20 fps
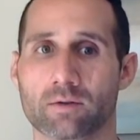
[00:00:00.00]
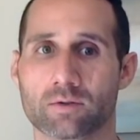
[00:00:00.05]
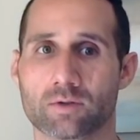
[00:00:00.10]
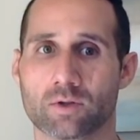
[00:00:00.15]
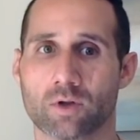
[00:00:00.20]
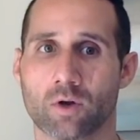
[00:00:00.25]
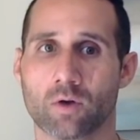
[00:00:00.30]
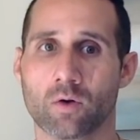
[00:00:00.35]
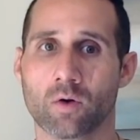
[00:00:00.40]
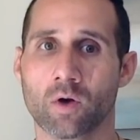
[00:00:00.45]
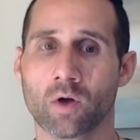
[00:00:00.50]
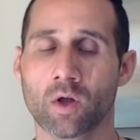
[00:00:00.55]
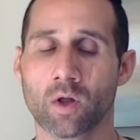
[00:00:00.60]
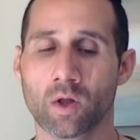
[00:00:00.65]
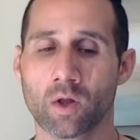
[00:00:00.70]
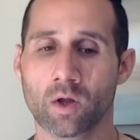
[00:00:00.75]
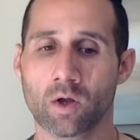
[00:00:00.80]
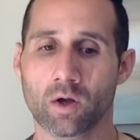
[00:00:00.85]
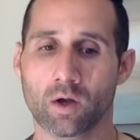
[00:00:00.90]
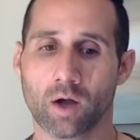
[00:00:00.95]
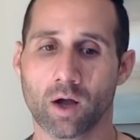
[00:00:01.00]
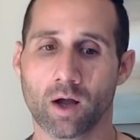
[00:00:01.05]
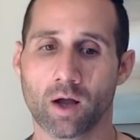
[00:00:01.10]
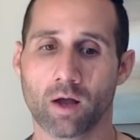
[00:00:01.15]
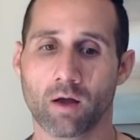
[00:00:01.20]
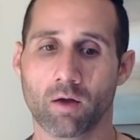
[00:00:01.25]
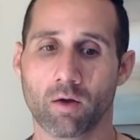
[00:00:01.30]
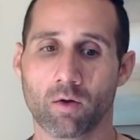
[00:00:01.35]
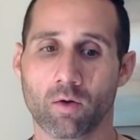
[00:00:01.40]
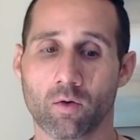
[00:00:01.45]
So
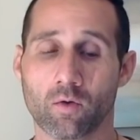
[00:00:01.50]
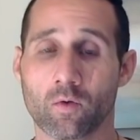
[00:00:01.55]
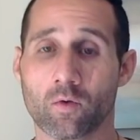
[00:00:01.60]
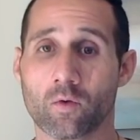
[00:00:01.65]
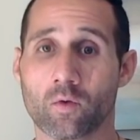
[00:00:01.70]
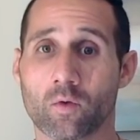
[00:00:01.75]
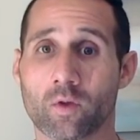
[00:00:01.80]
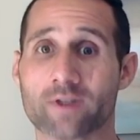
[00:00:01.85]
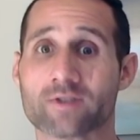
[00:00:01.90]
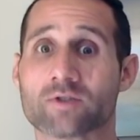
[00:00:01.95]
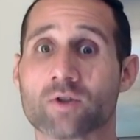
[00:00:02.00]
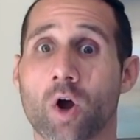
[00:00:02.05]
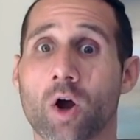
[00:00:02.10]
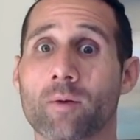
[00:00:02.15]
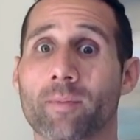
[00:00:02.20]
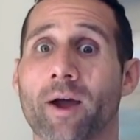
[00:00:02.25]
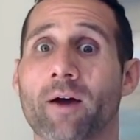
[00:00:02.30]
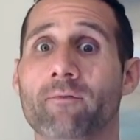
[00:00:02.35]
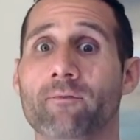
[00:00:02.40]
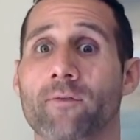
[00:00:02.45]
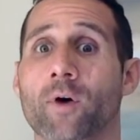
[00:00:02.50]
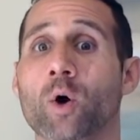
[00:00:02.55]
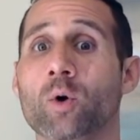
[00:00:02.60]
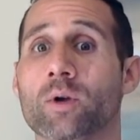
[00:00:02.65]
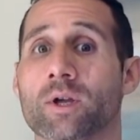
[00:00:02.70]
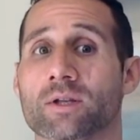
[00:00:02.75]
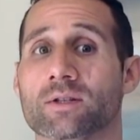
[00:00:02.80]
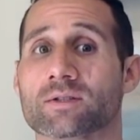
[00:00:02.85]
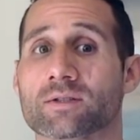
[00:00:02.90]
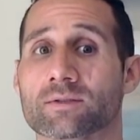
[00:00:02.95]
uh, let's talk about
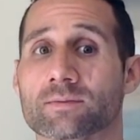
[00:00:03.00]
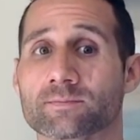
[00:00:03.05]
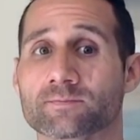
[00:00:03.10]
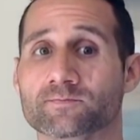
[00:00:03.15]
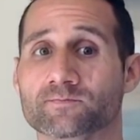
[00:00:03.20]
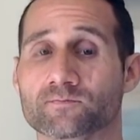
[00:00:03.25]
focus